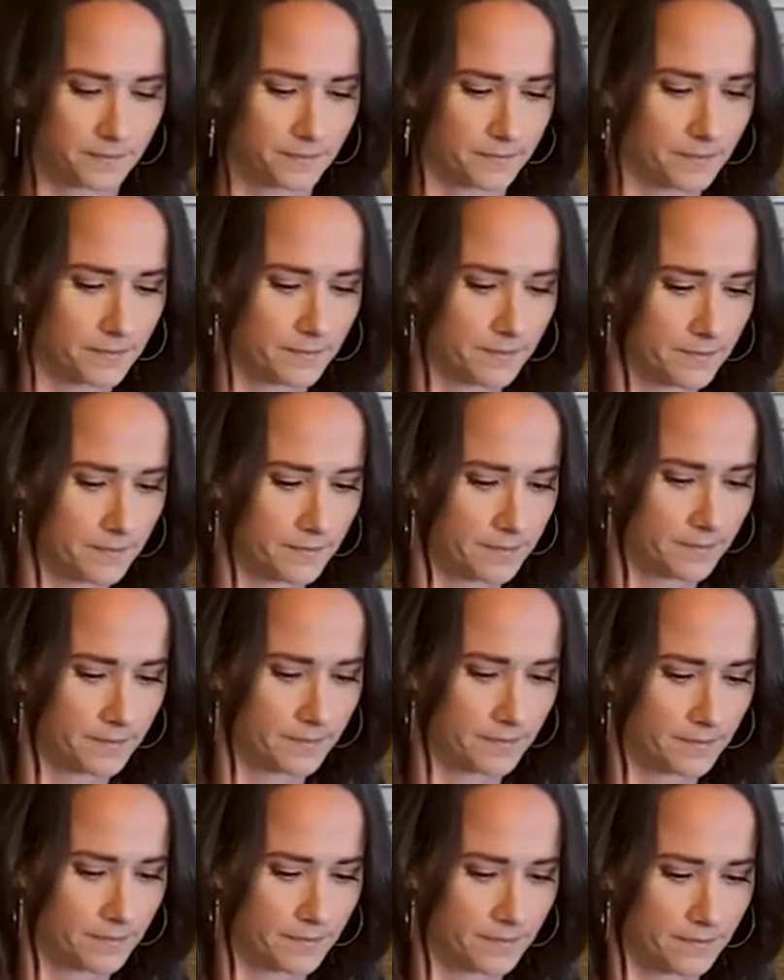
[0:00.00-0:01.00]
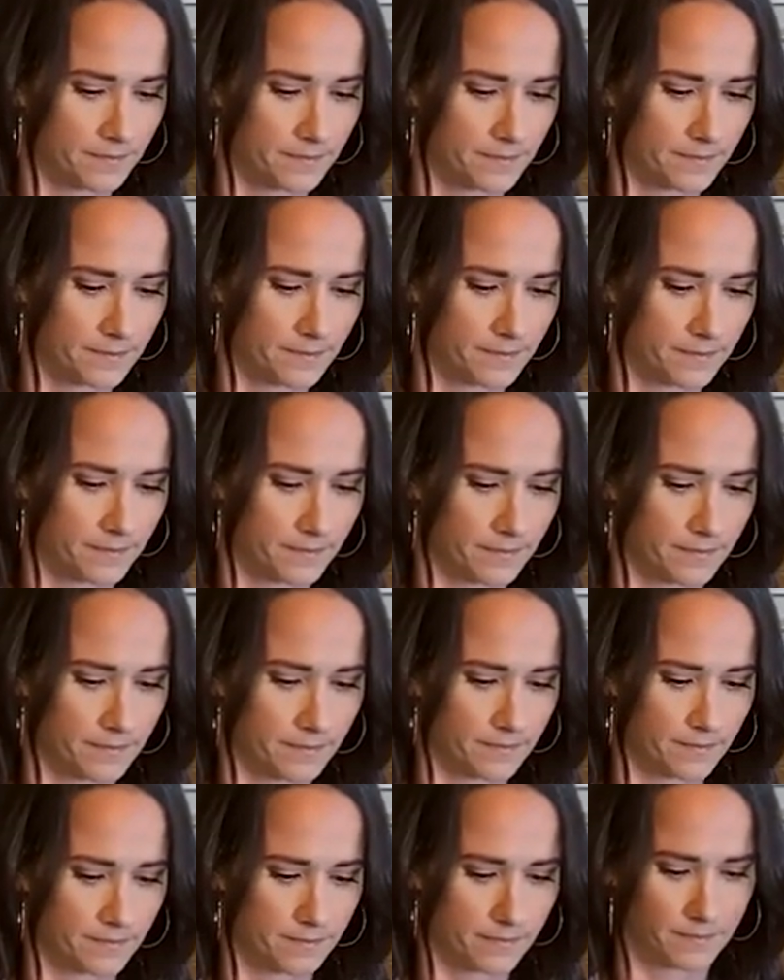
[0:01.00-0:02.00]

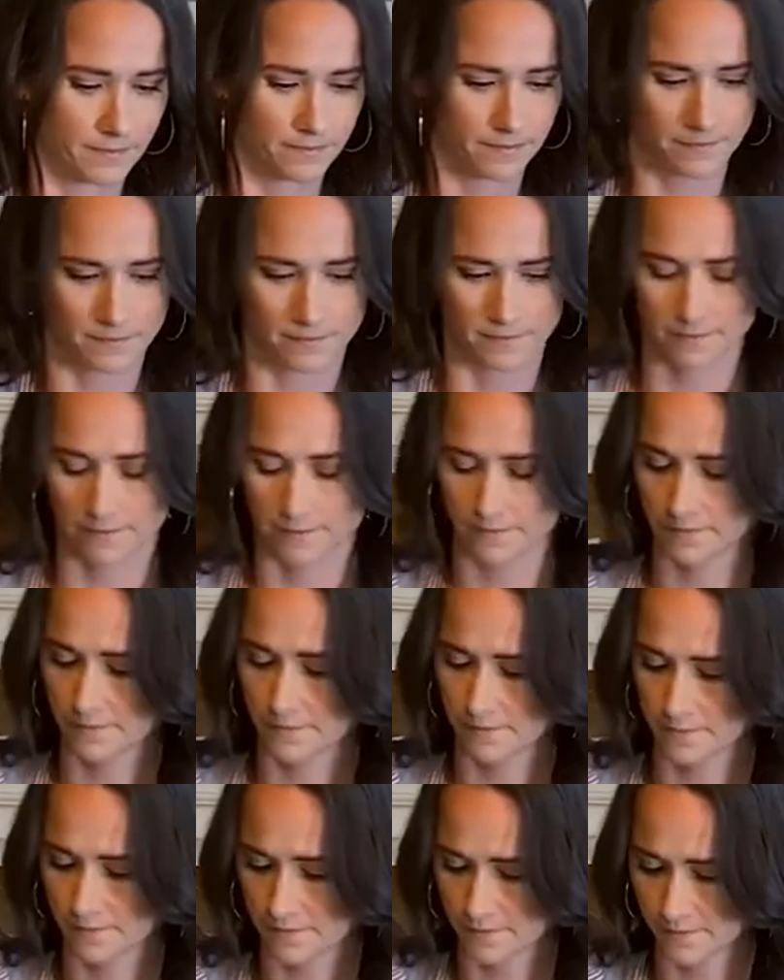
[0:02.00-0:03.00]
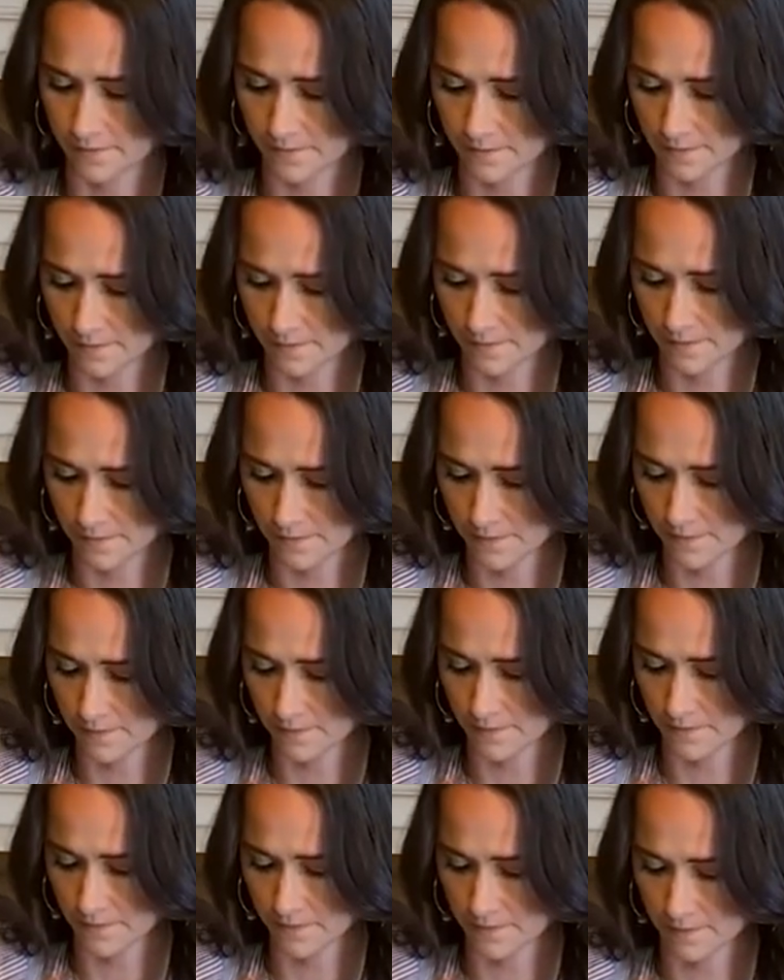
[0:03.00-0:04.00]

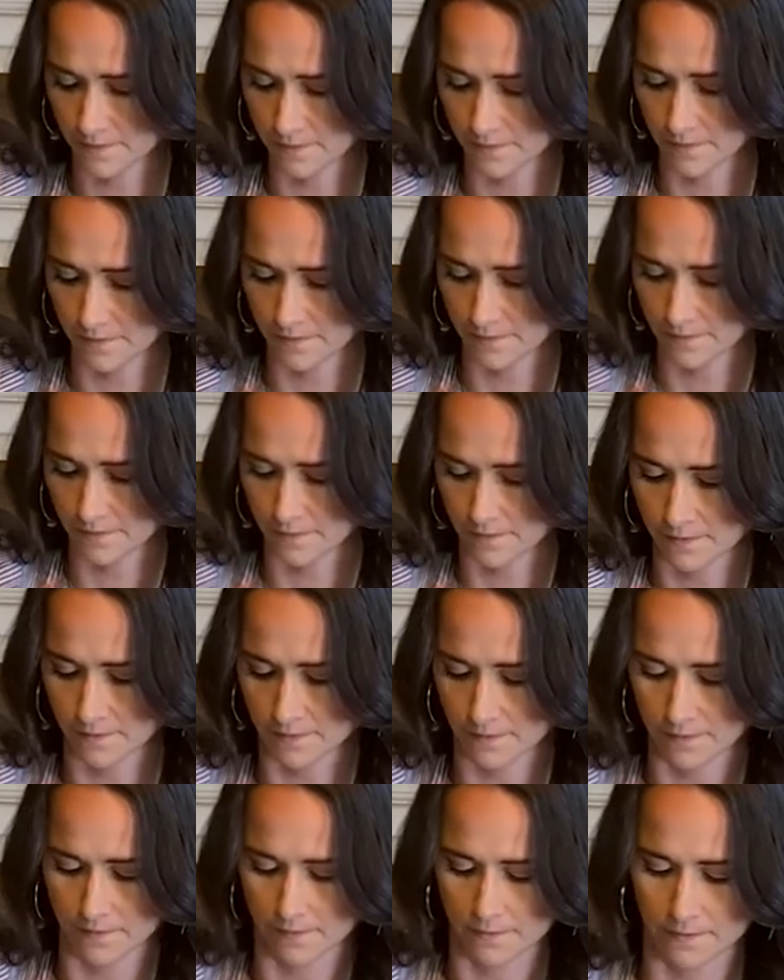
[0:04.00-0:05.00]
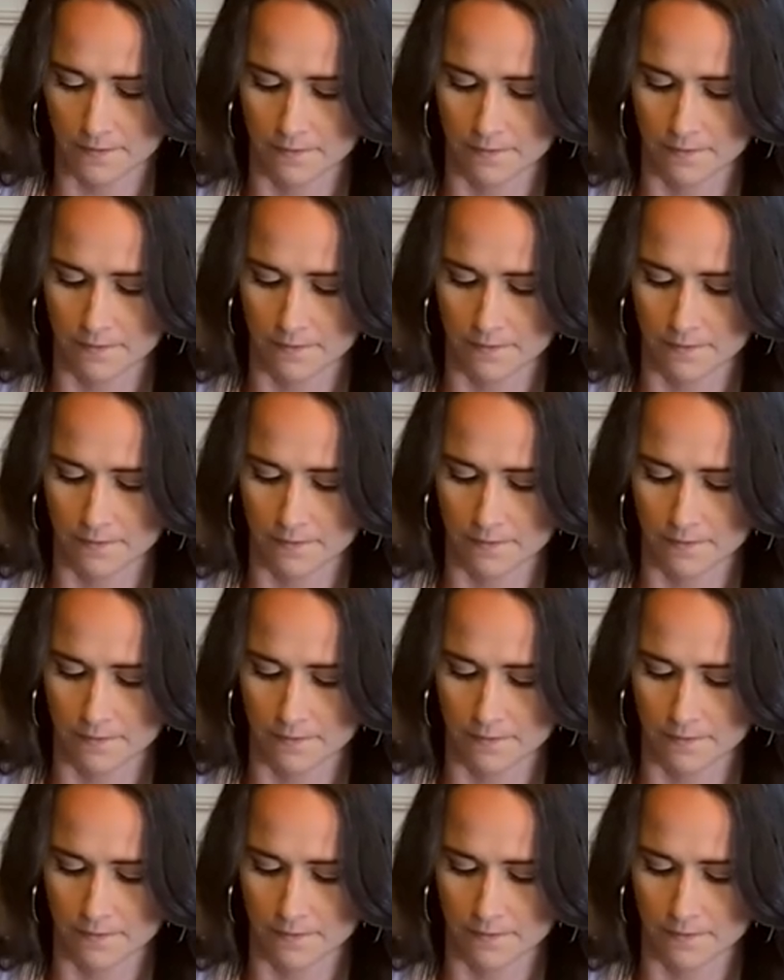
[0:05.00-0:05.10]
Nobody speaks.